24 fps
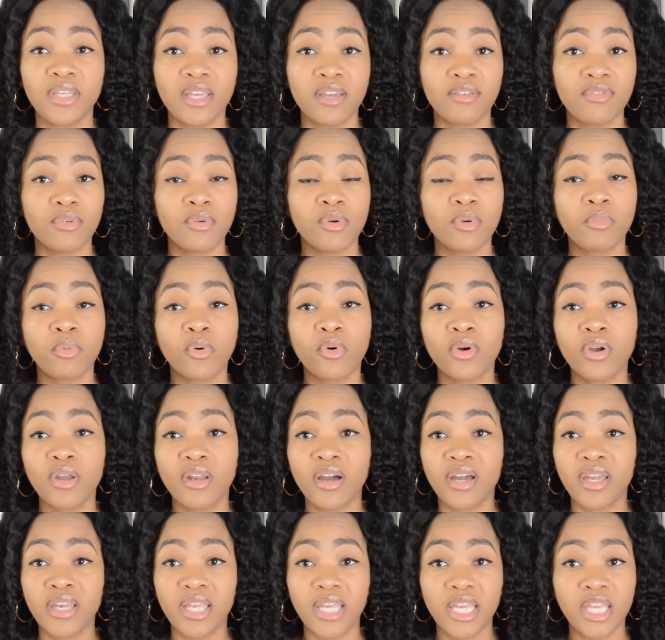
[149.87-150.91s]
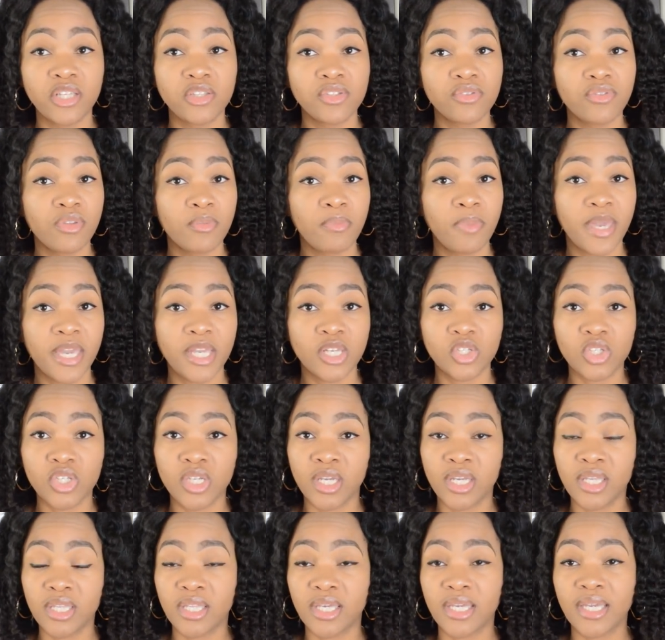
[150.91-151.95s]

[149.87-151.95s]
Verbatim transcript: give a report on each of the patient,